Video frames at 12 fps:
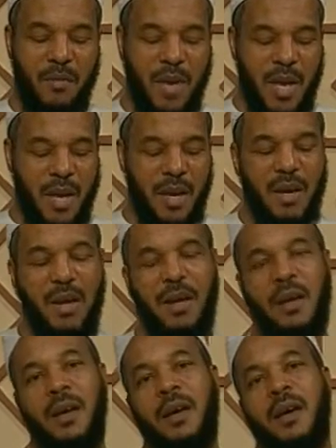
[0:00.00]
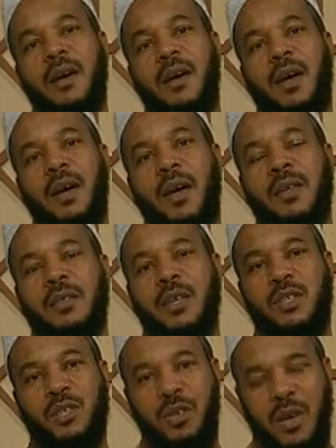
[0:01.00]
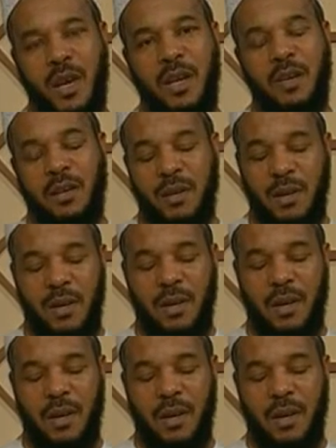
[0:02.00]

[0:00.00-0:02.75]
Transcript: being a sister in